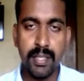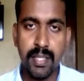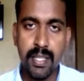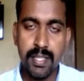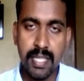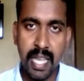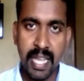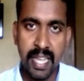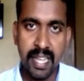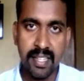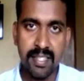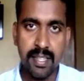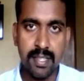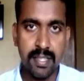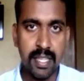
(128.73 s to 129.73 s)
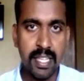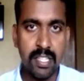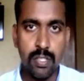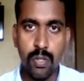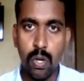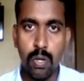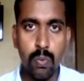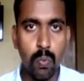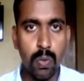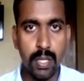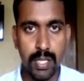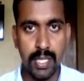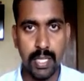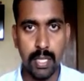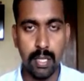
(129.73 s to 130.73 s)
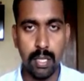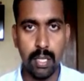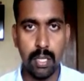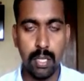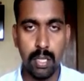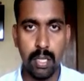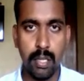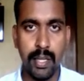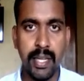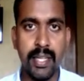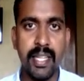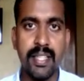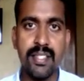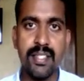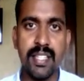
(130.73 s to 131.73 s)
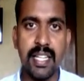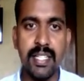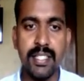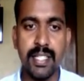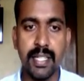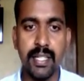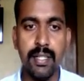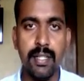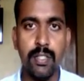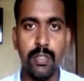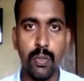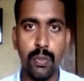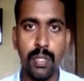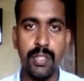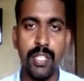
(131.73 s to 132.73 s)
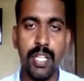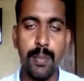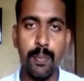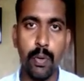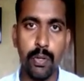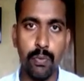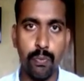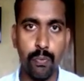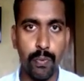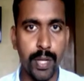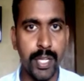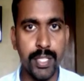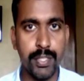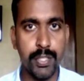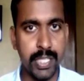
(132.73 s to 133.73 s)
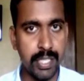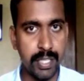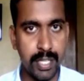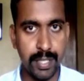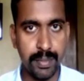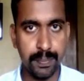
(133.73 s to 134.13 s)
This axis is not vertical. It is tilted 23.5 degree.